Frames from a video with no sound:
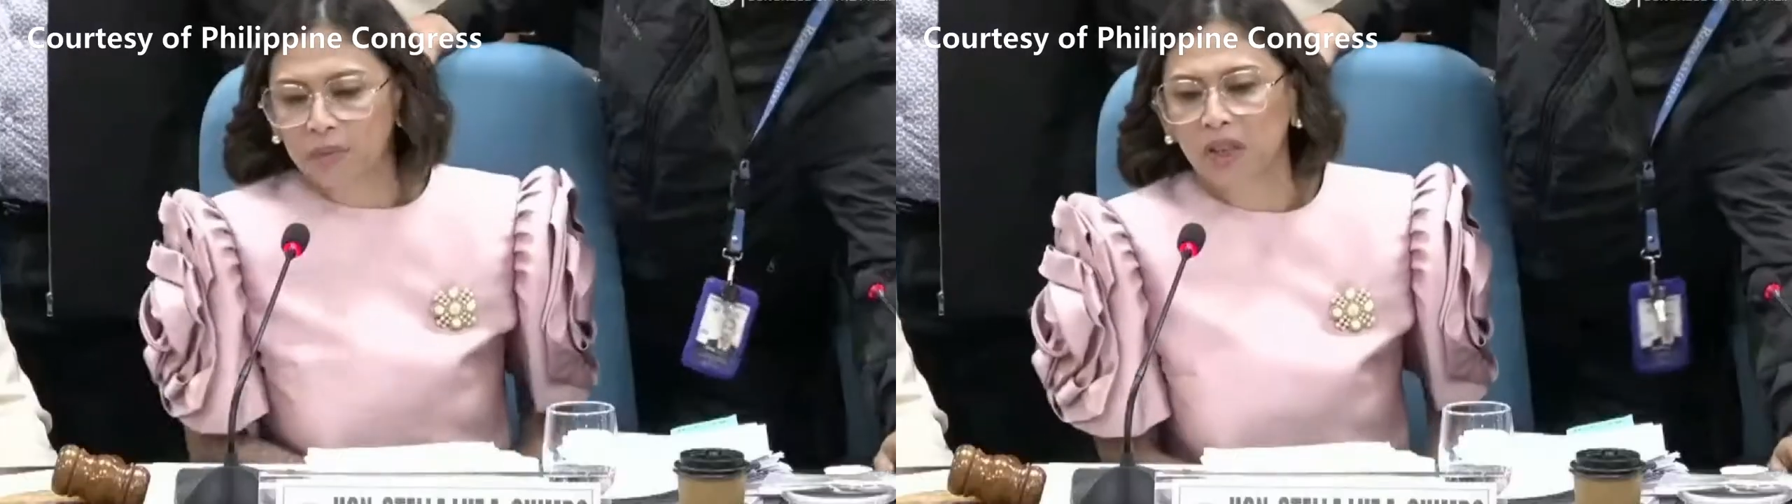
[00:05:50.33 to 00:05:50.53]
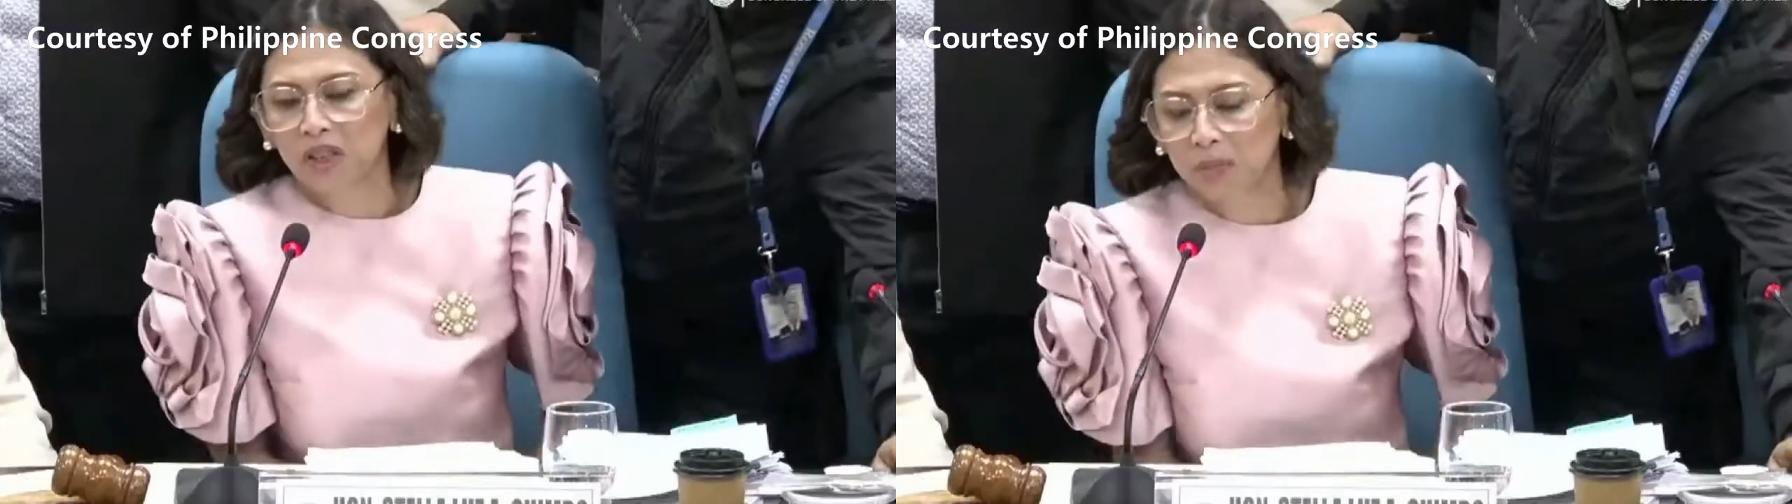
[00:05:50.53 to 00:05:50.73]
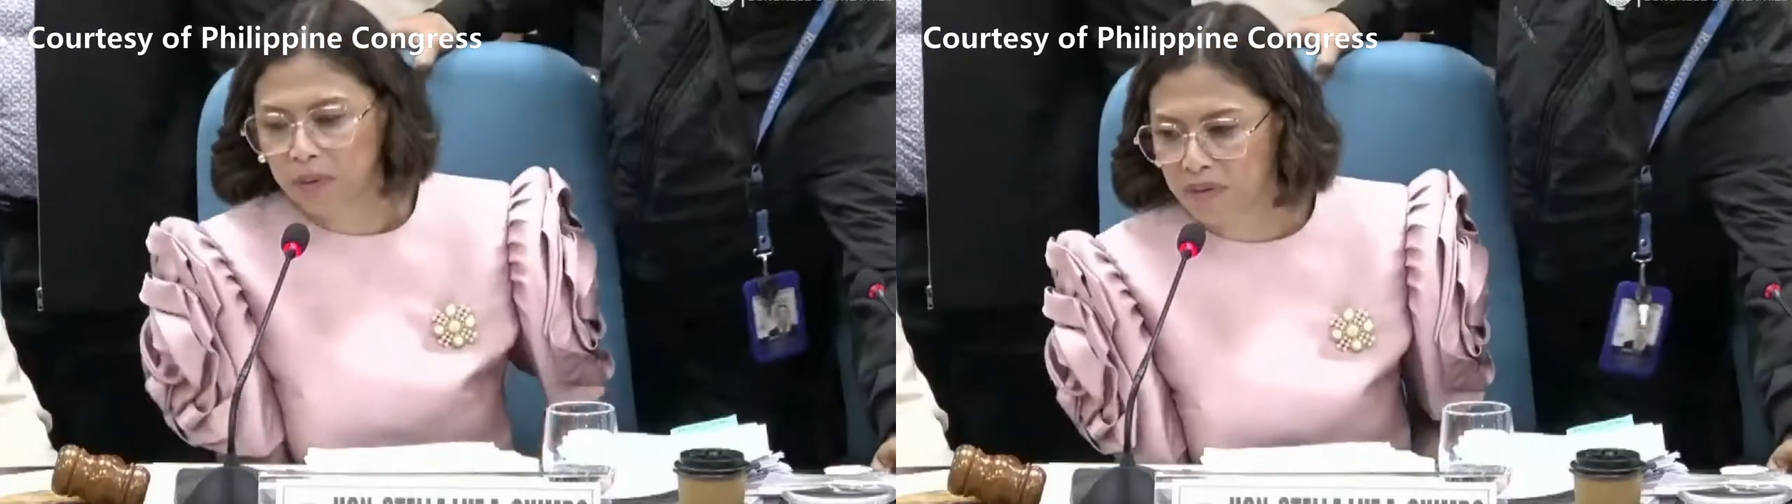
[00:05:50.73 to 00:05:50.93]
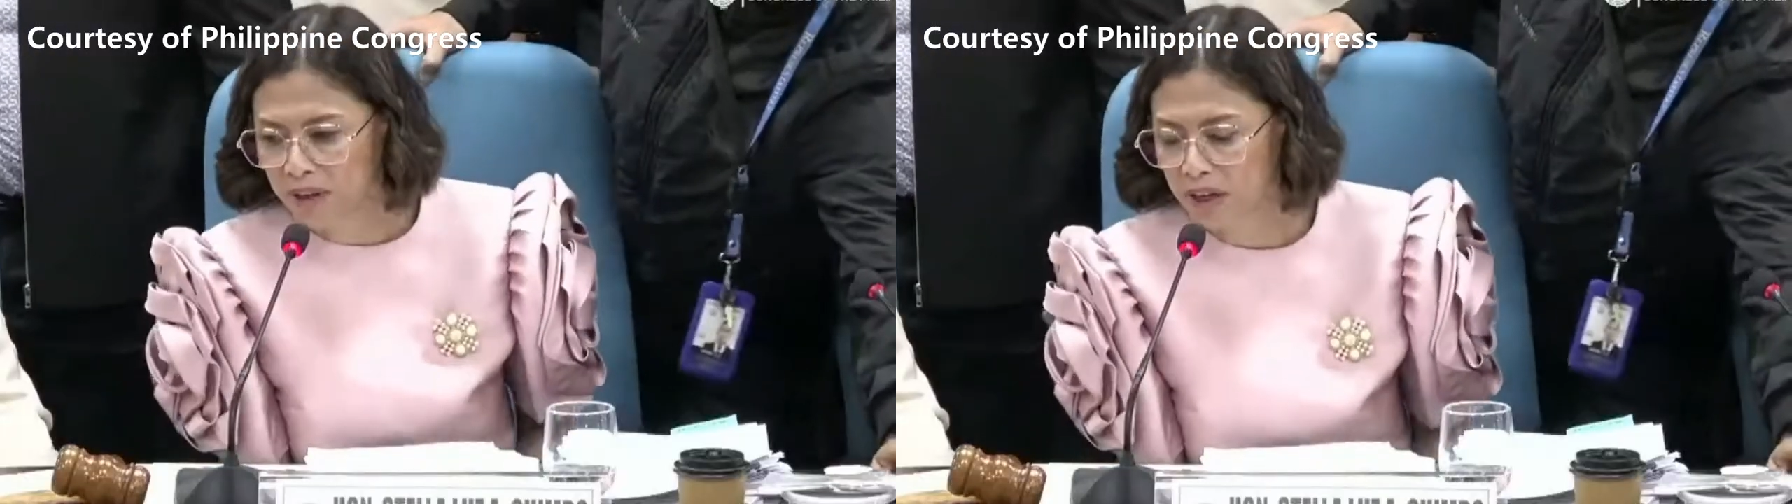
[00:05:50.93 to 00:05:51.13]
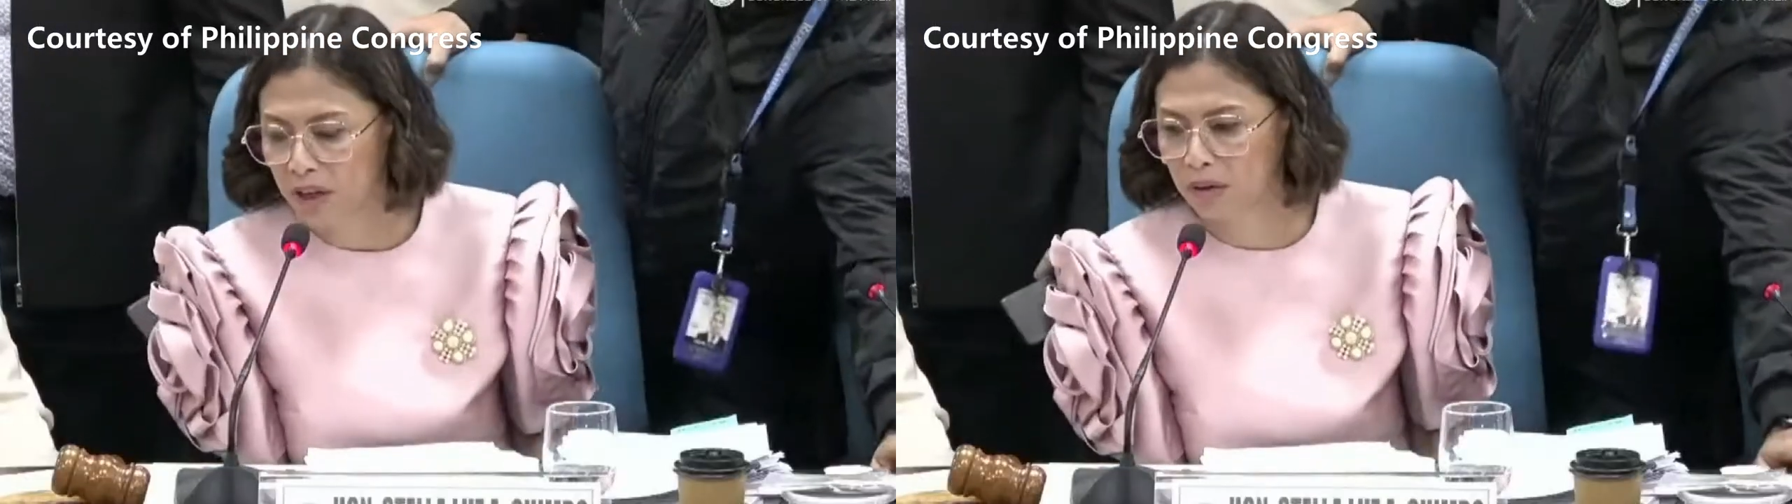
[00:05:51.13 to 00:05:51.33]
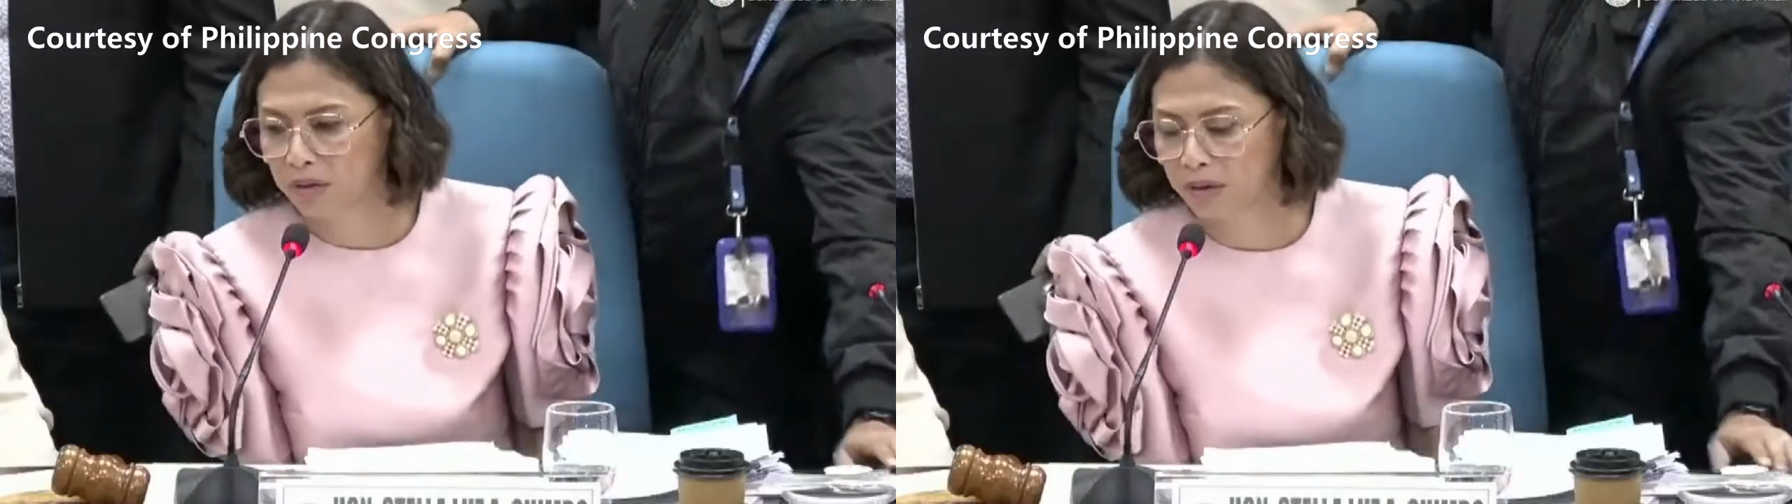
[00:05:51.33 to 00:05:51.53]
the budget briefing of